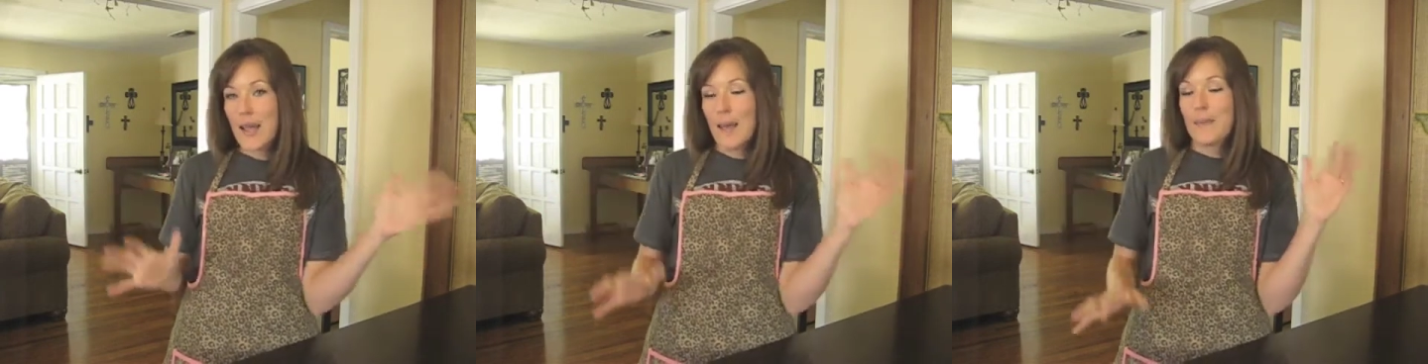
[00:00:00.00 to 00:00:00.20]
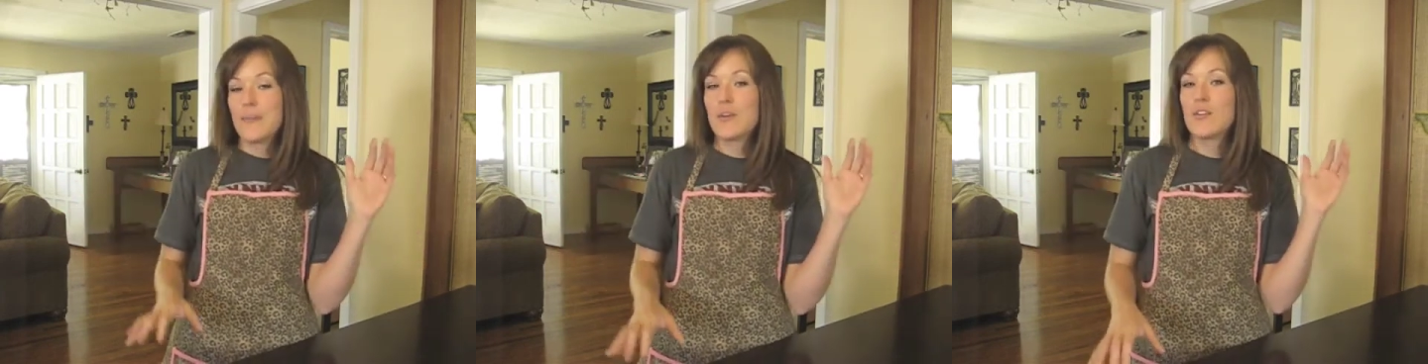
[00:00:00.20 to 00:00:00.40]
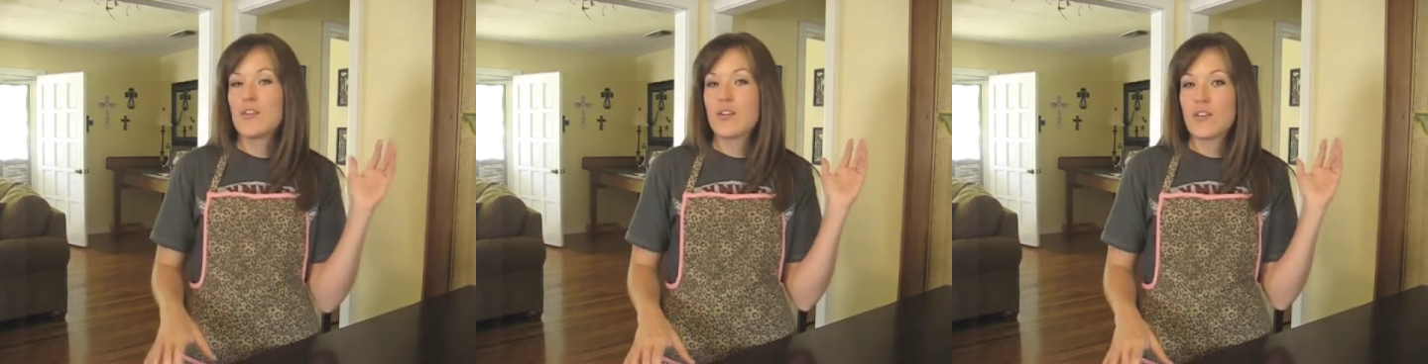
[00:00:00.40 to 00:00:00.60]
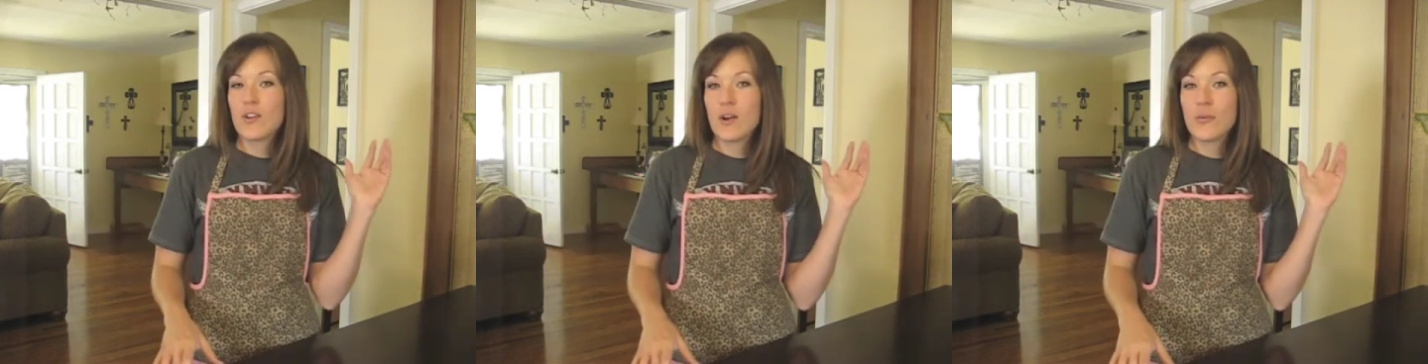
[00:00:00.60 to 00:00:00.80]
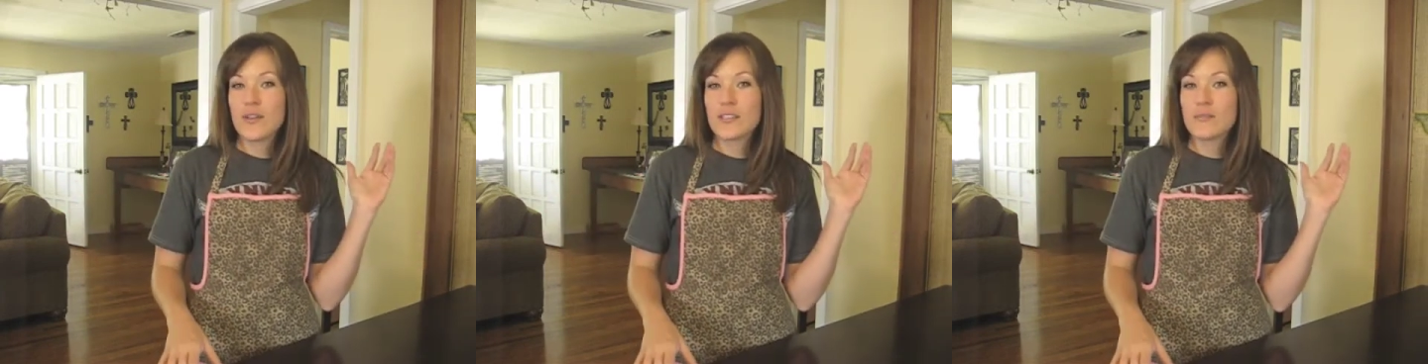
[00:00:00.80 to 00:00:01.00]
but you can
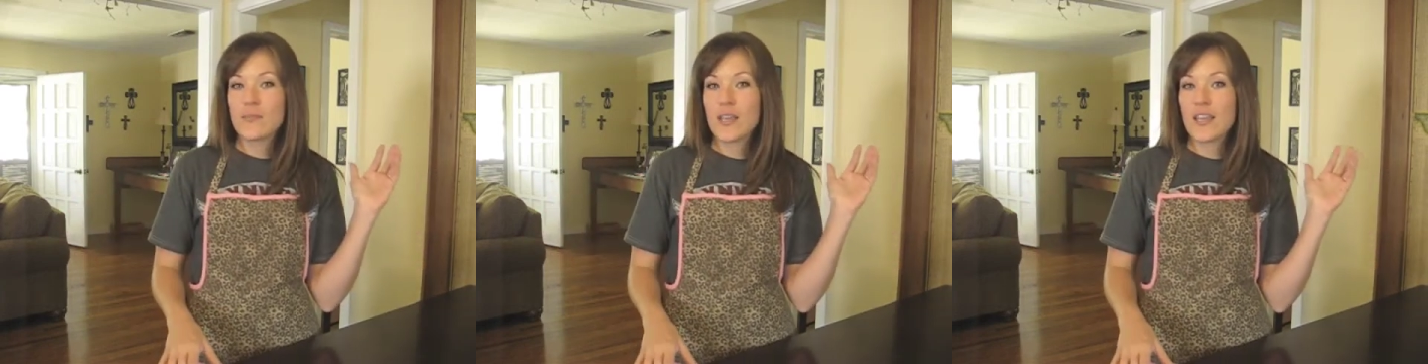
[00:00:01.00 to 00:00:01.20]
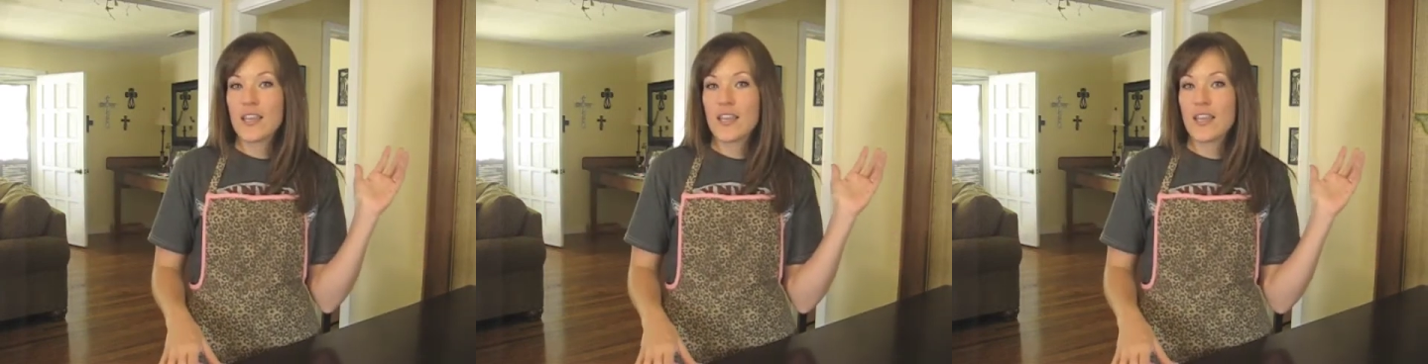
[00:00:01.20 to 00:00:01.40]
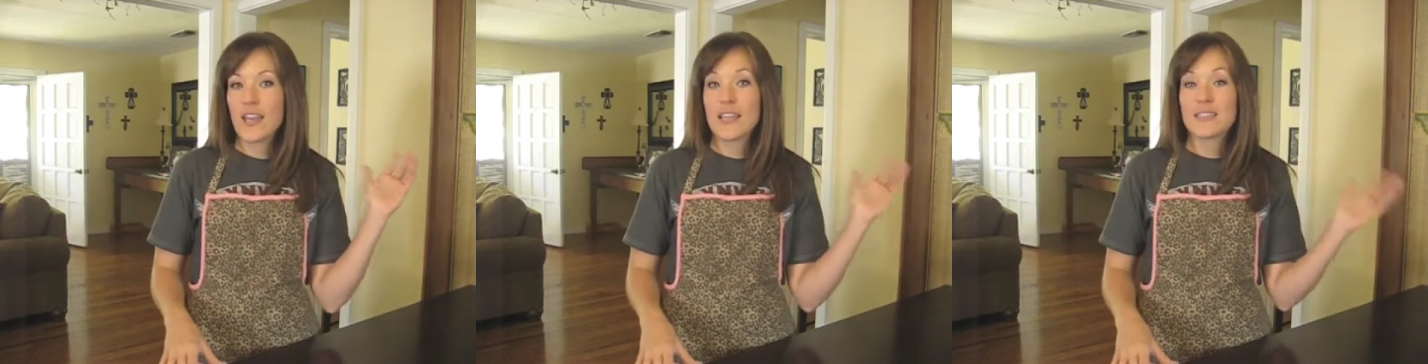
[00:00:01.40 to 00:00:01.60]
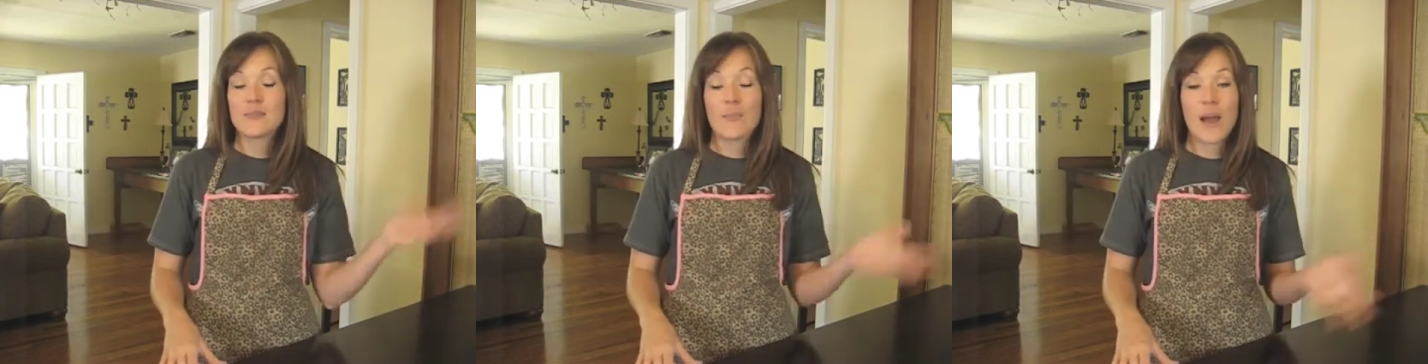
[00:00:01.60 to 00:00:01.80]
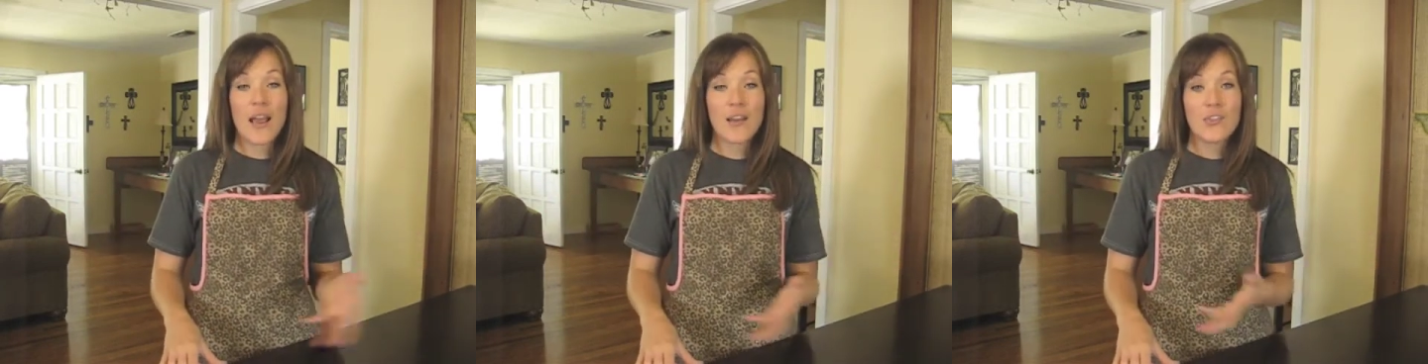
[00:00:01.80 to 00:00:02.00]
always make it as
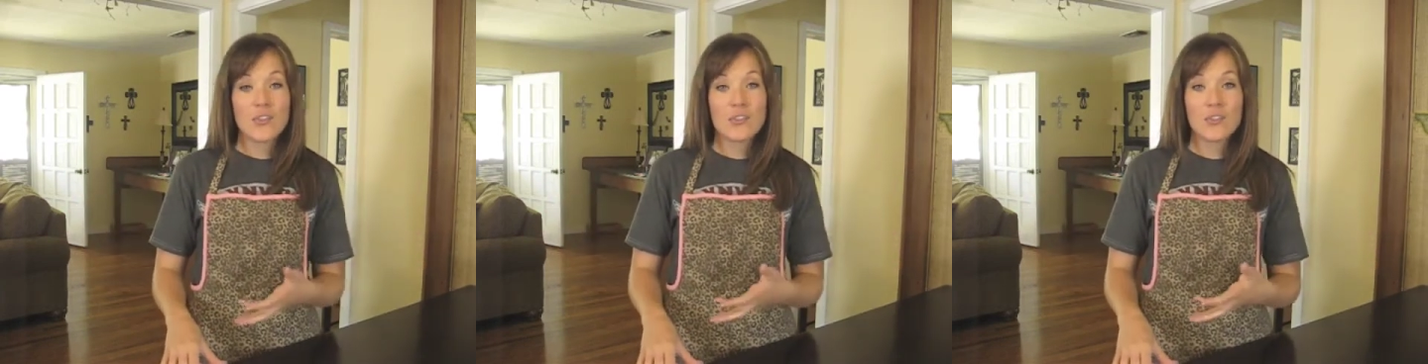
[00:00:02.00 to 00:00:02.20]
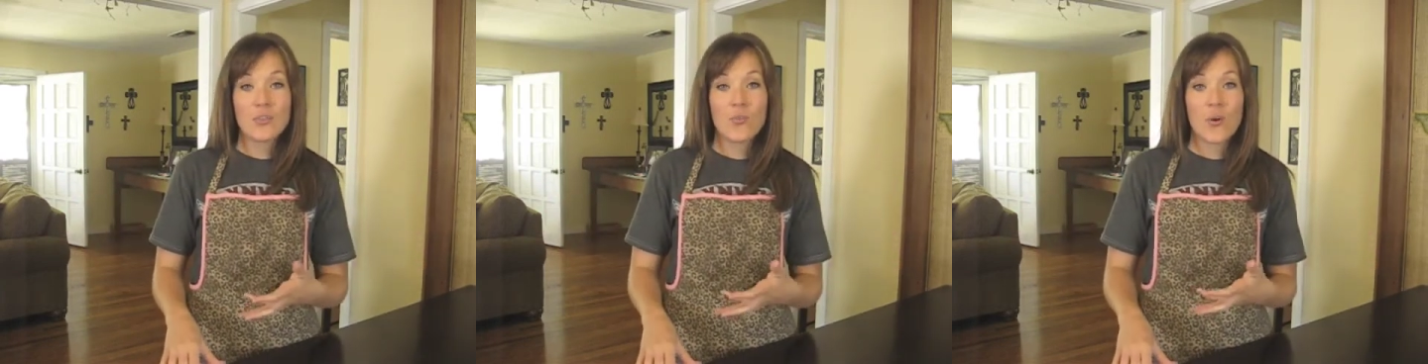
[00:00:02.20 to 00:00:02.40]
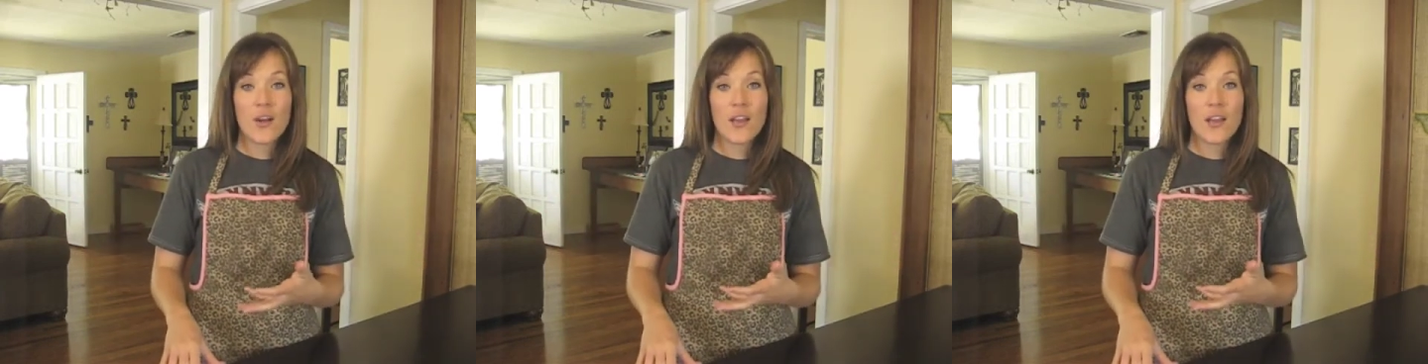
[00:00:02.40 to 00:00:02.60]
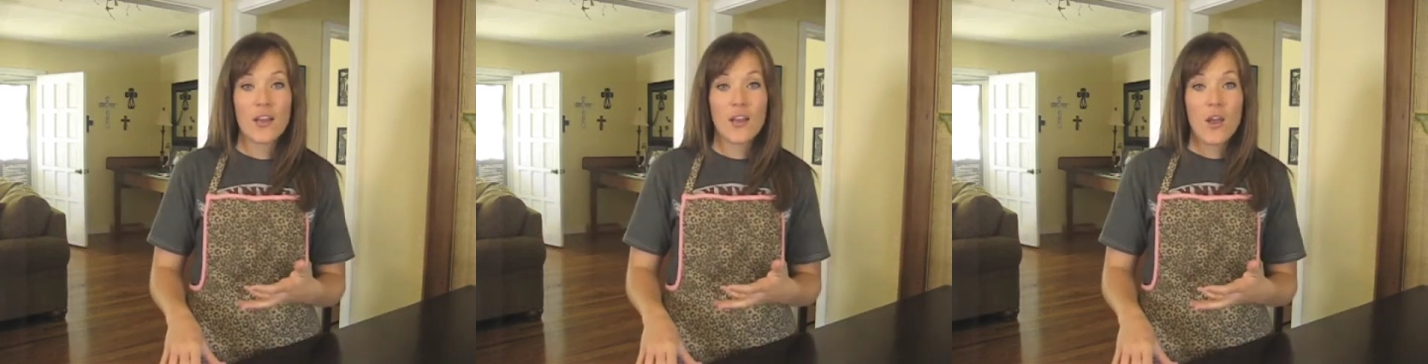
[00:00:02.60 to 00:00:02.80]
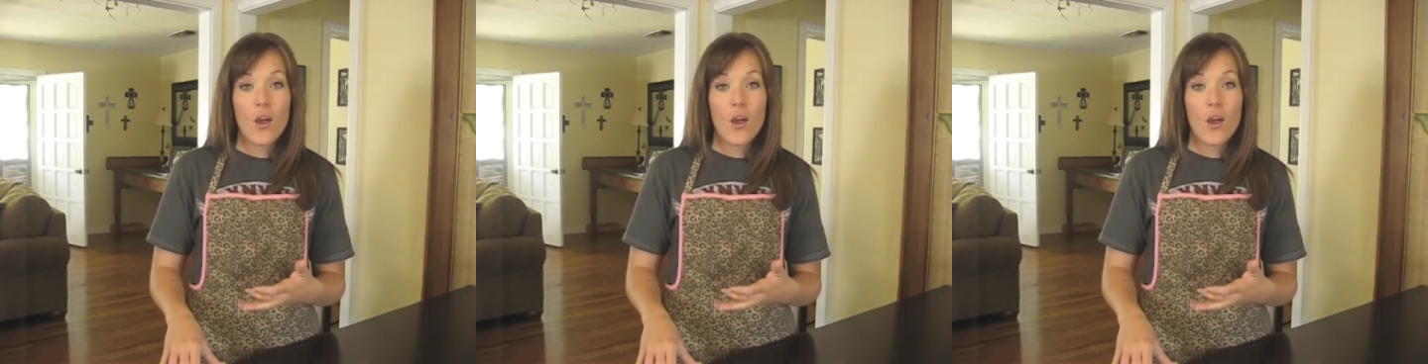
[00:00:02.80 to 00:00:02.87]
mild as you want